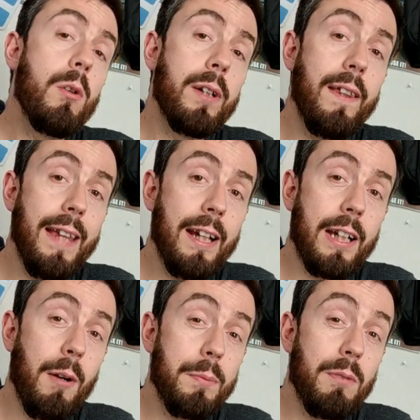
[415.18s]
you can
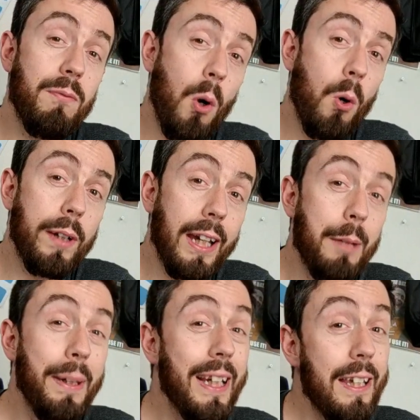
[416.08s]
then go up to 4
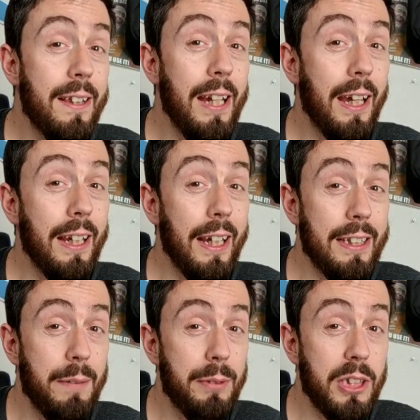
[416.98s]
gigabit Ethernet
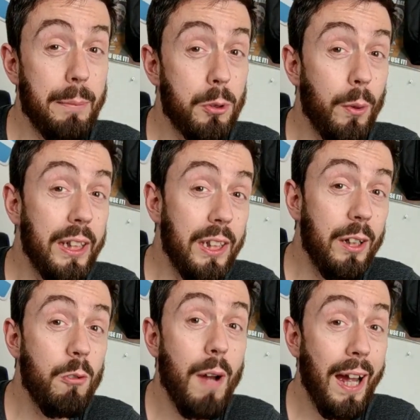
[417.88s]
connectivity between
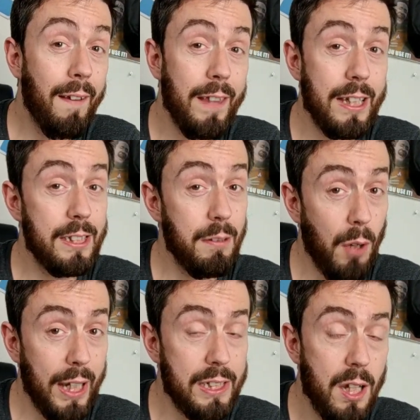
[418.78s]
you and this
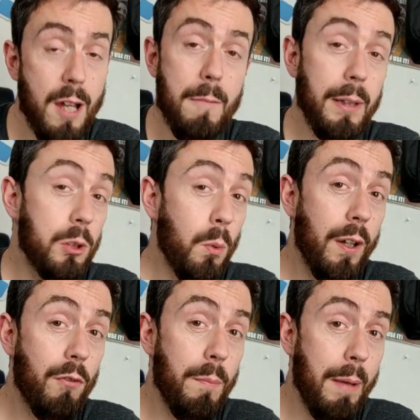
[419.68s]
device. But it's
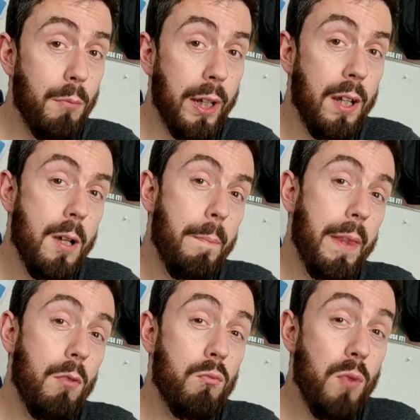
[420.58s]
worth remembering
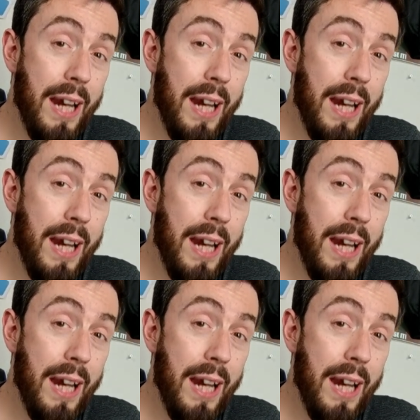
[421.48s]
that